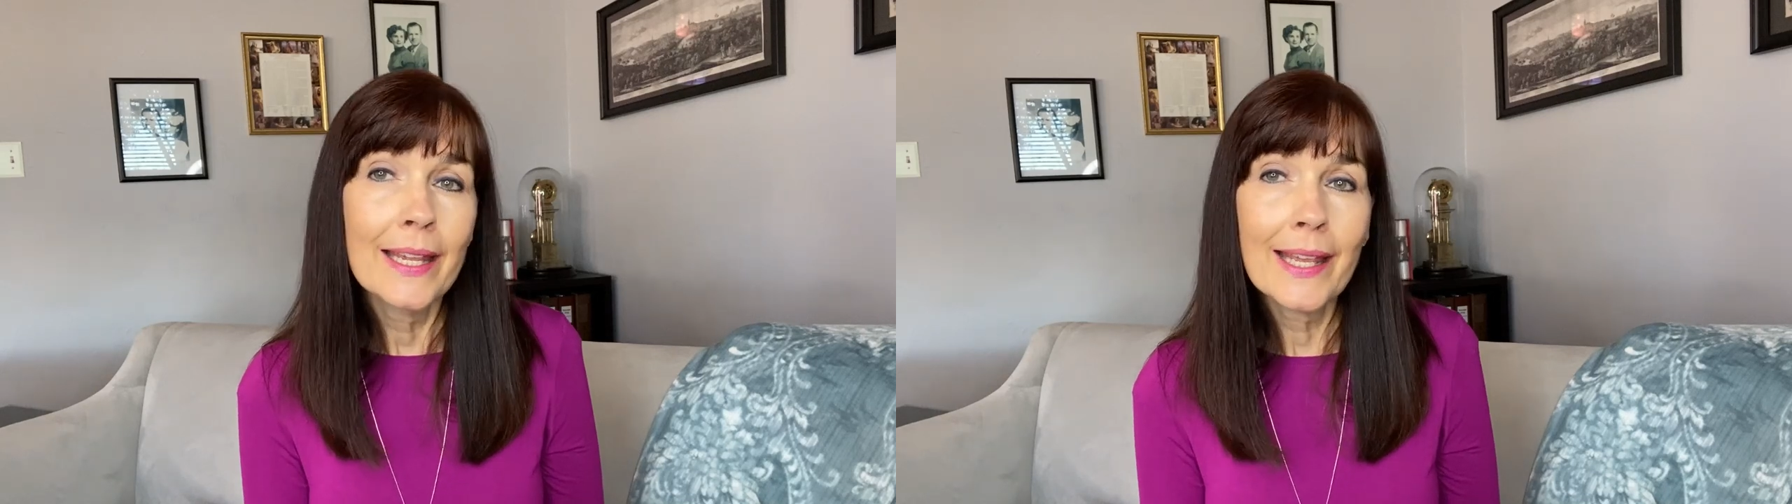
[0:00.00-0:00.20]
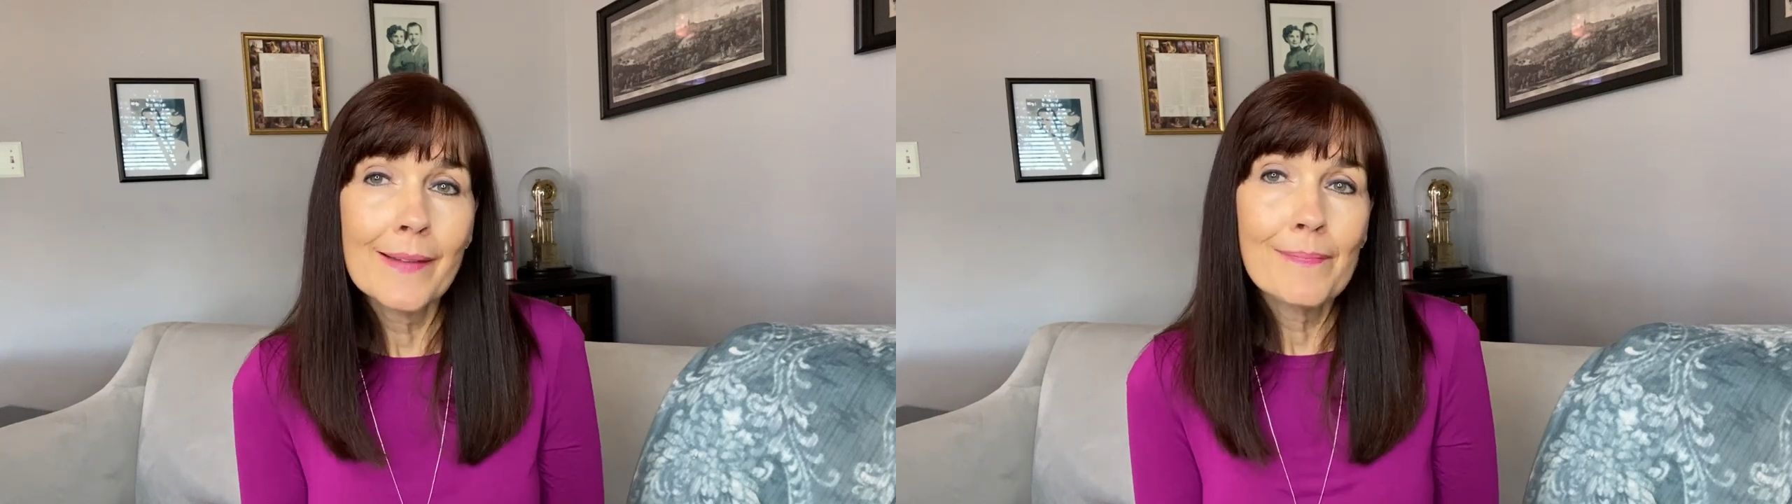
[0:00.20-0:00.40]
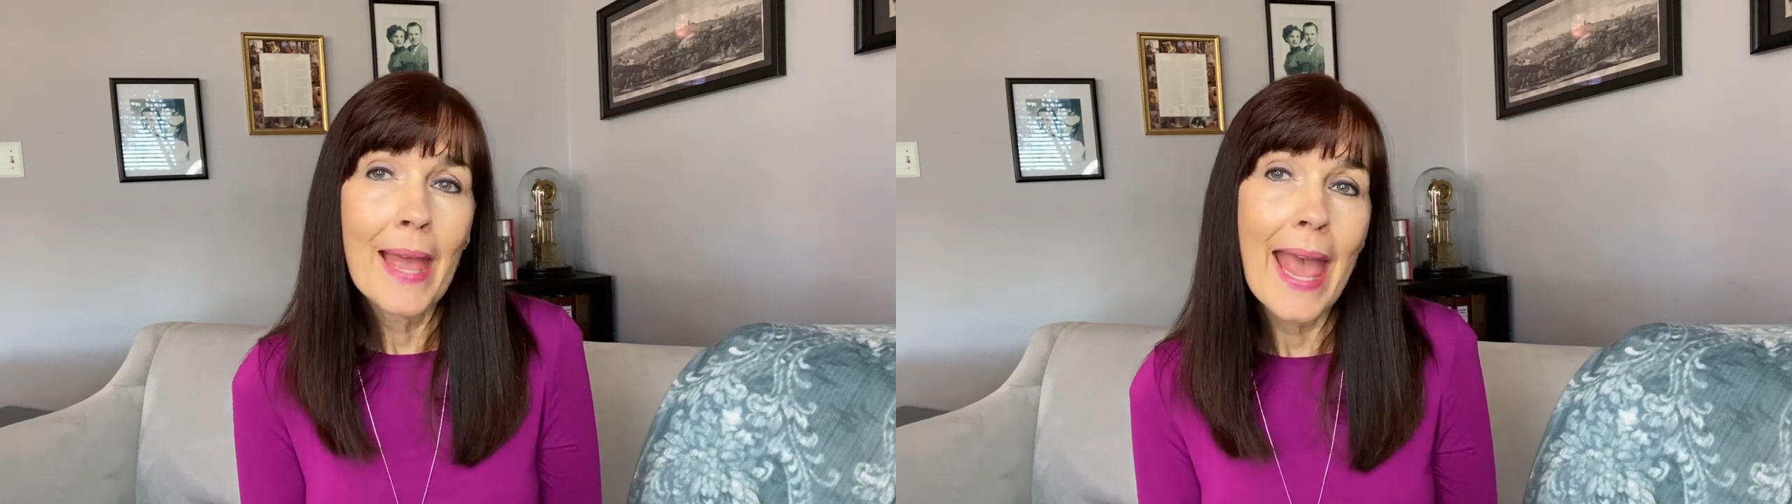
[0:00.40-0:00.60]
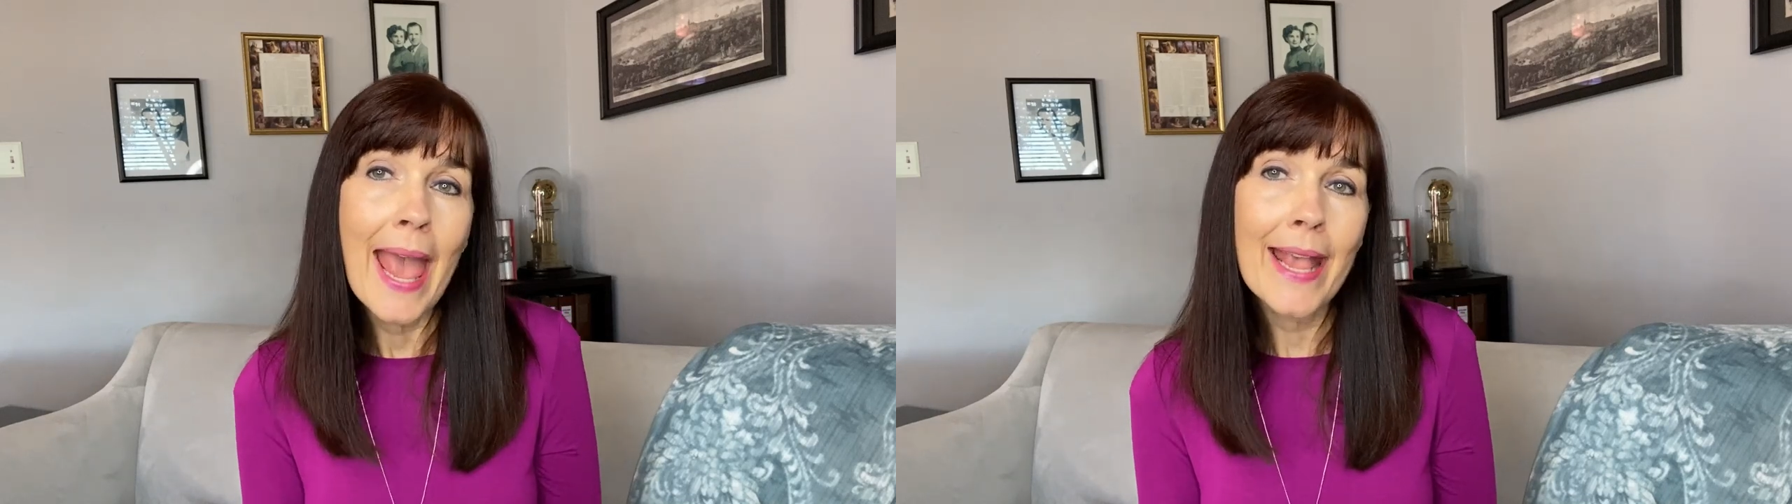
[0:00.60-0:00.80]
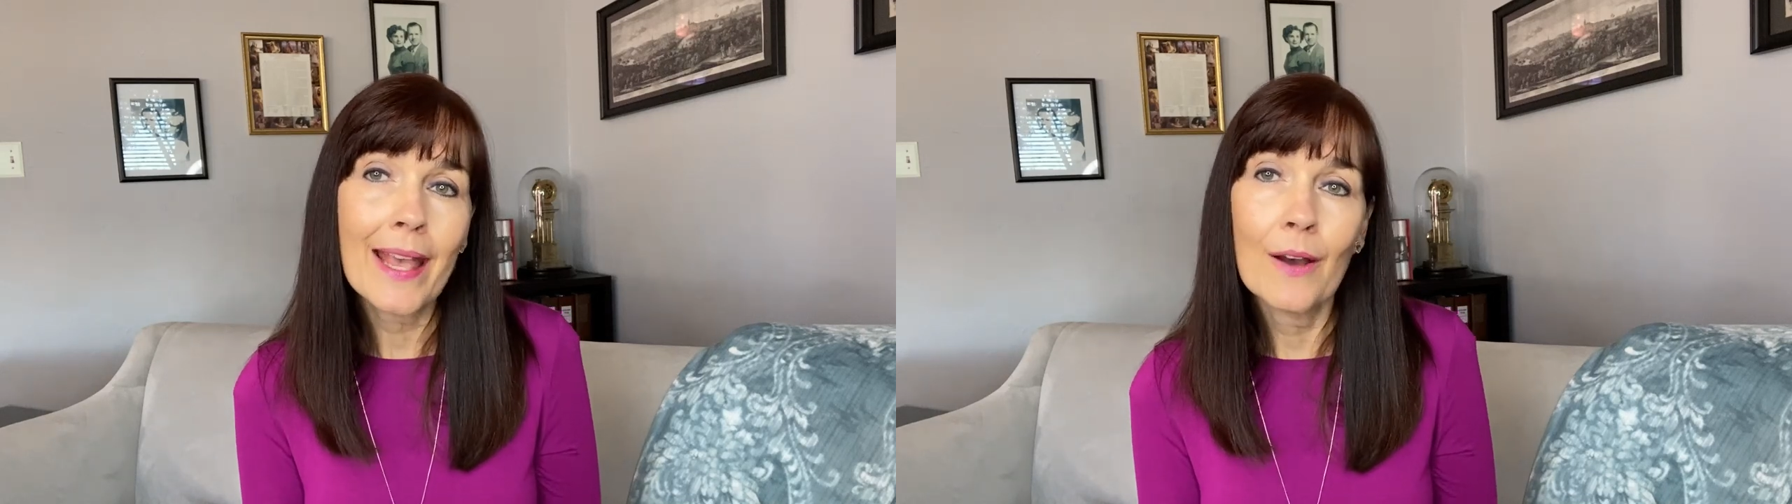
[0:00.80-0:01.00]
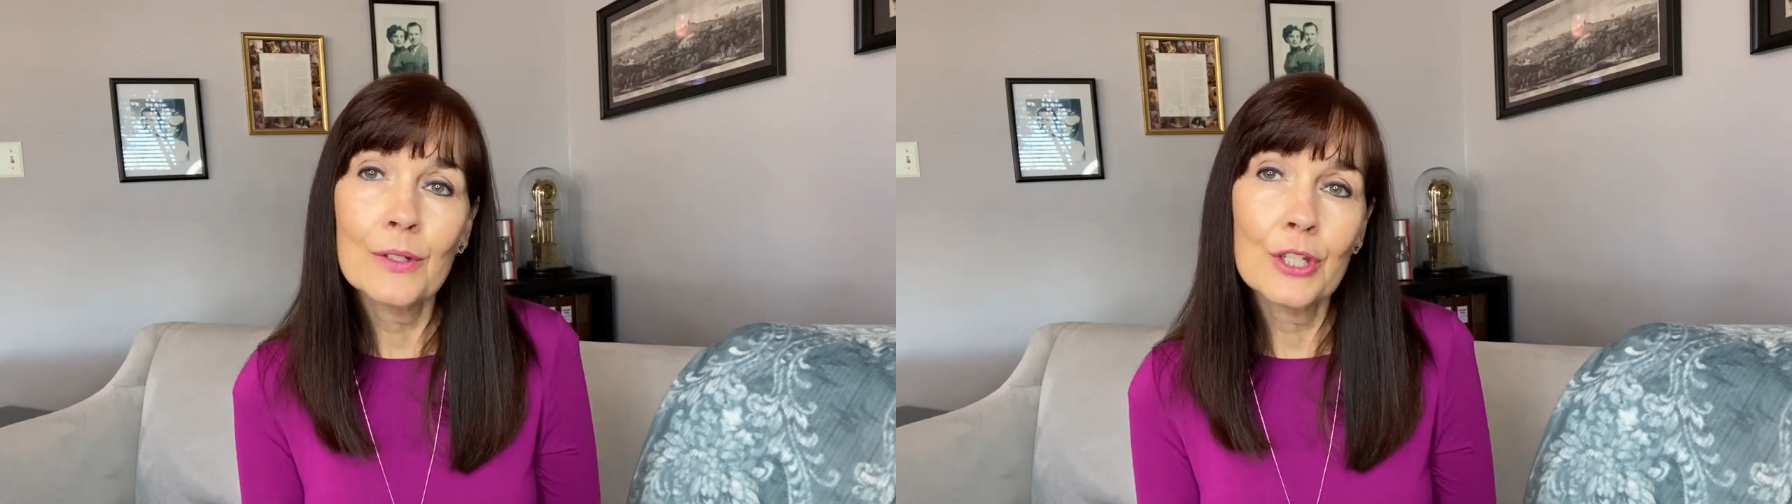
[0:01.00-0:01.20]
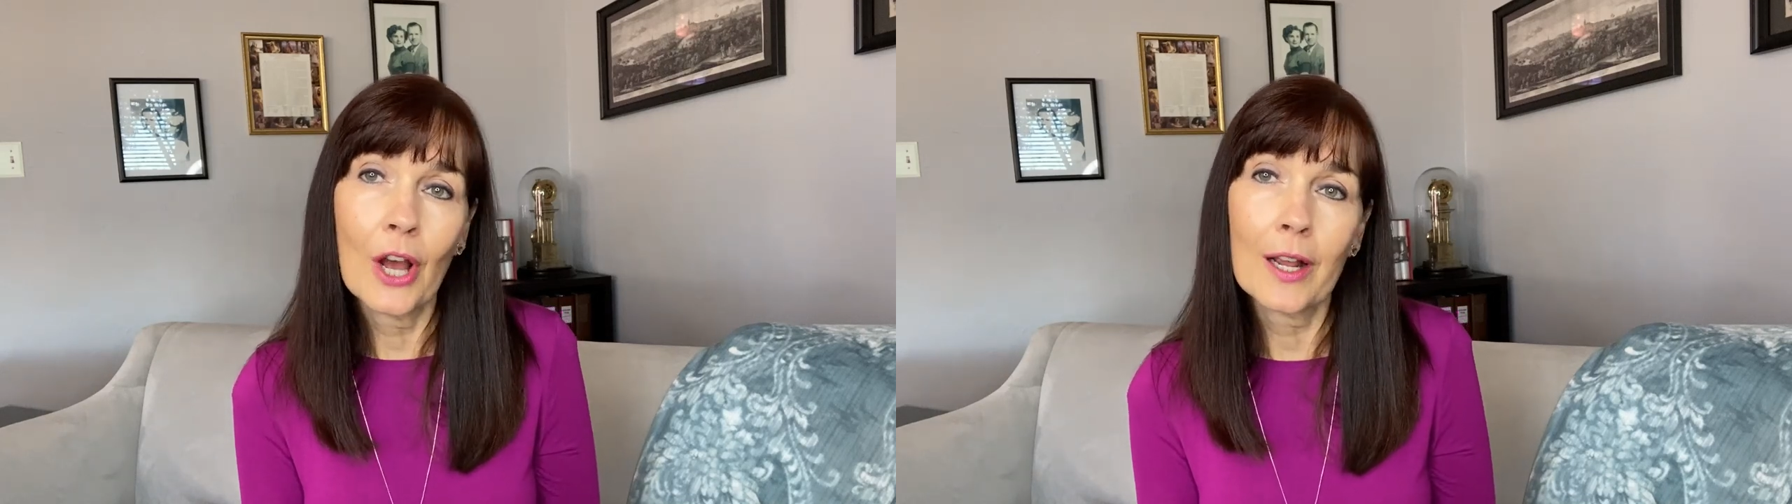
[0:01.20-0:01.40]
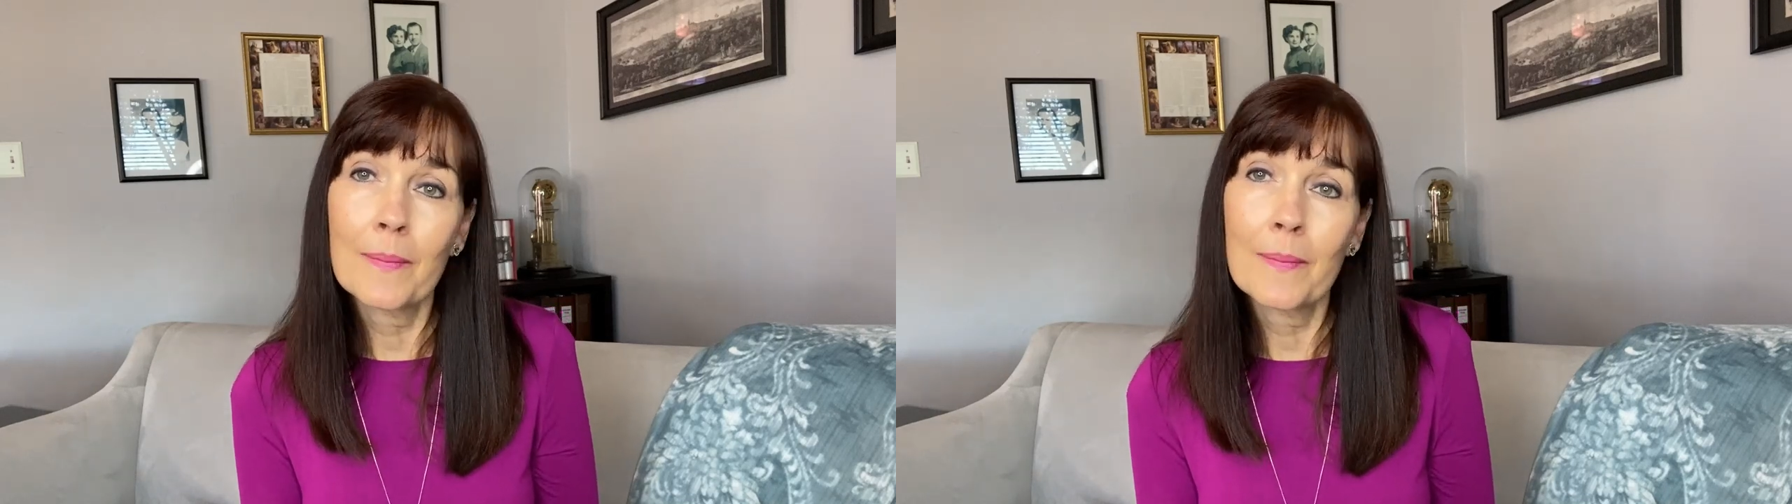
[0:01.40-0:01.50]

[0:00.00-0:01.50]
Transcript: can hang out and talk